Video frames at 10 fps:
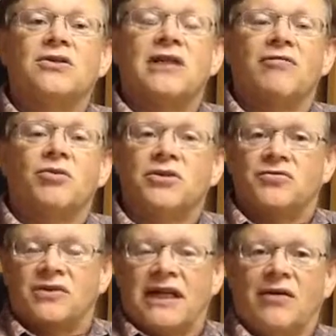Several
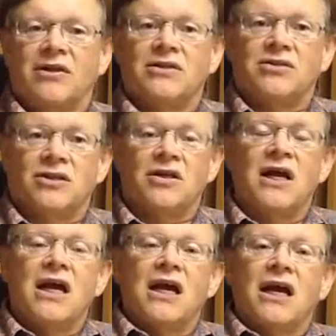different areas
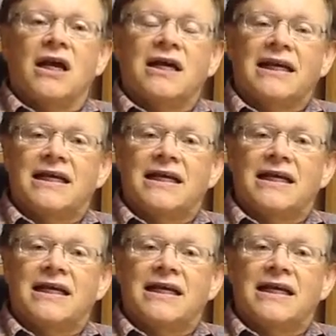in